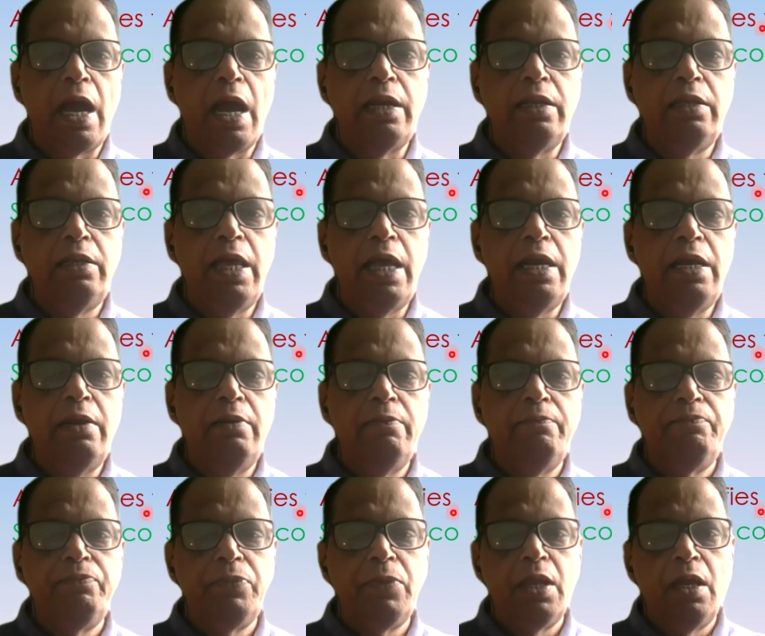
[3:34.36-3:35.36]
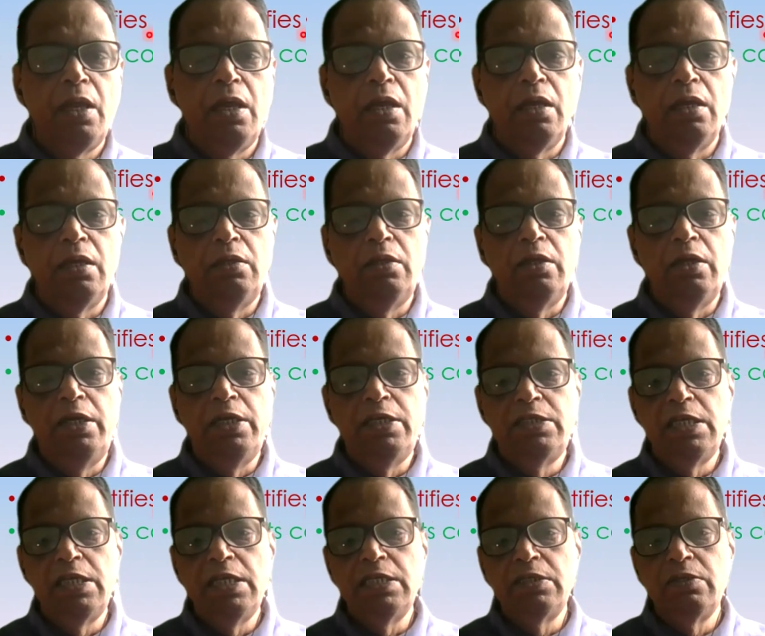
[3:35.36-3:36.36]
and then the
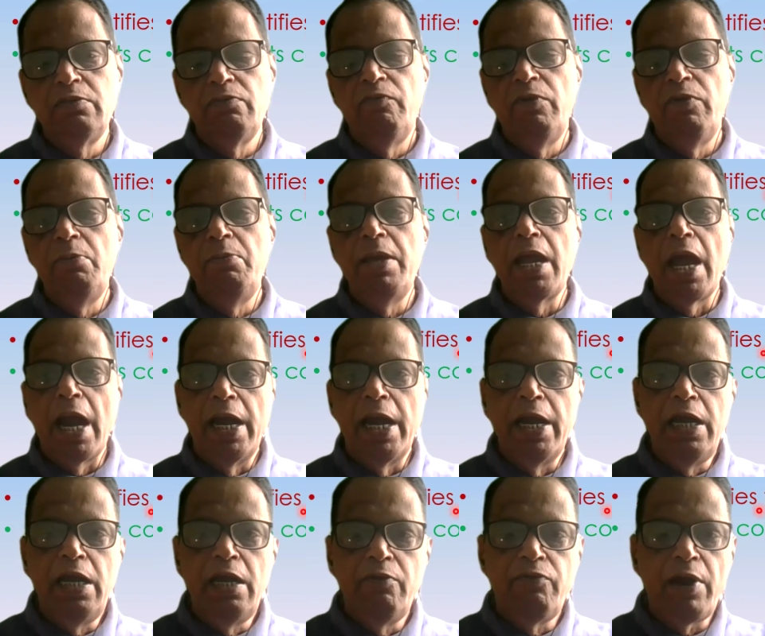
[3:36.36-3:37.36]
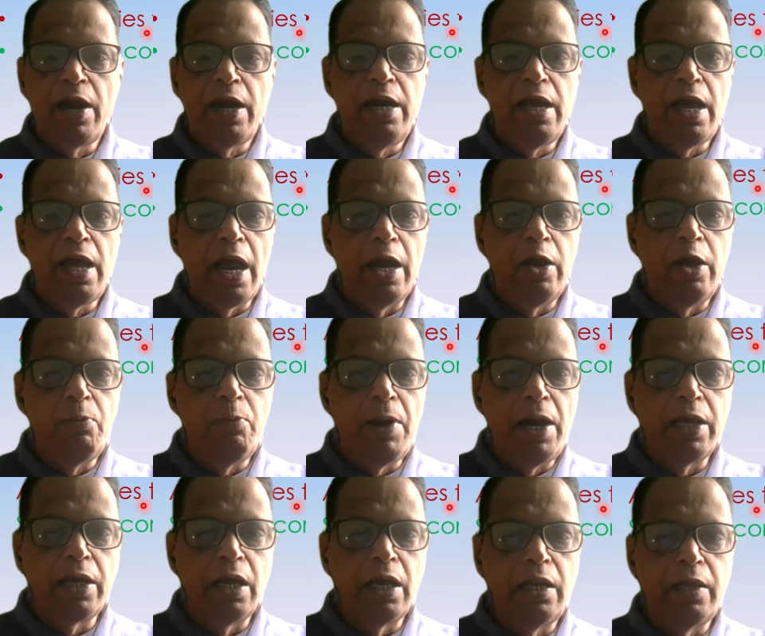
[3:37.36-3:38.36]
disease will be identified
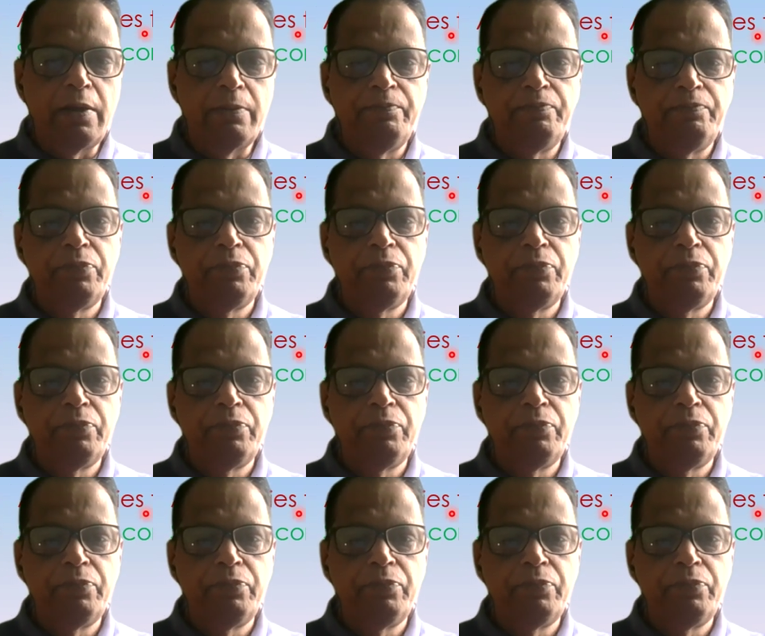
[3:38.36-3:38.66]
automatically.